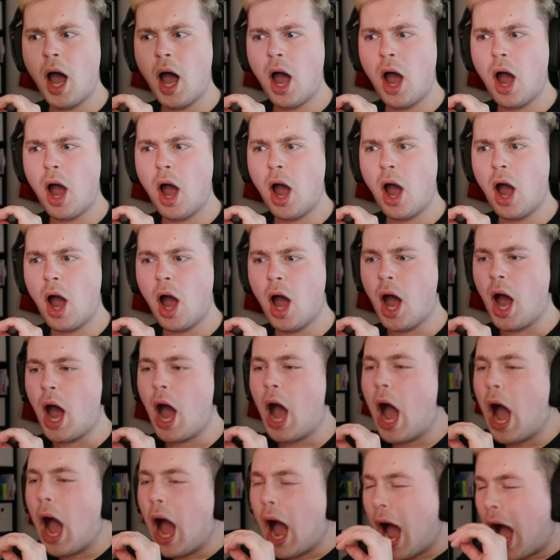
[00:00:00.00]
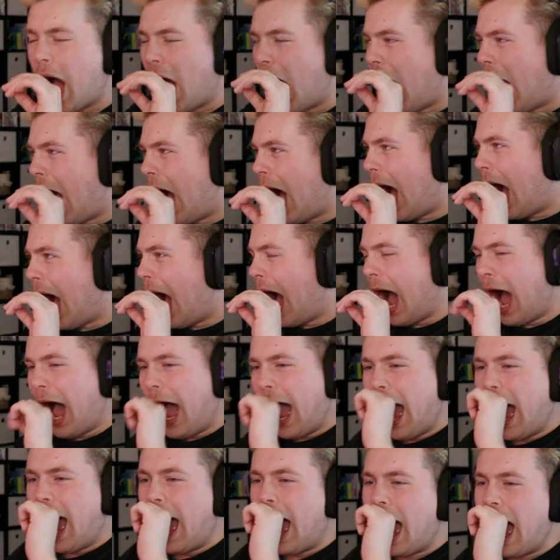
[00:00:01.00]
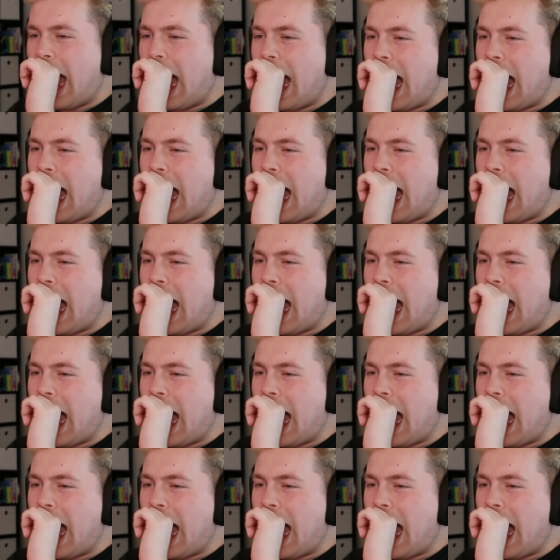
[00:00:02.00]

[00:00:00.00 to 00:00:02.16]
(no one is talking)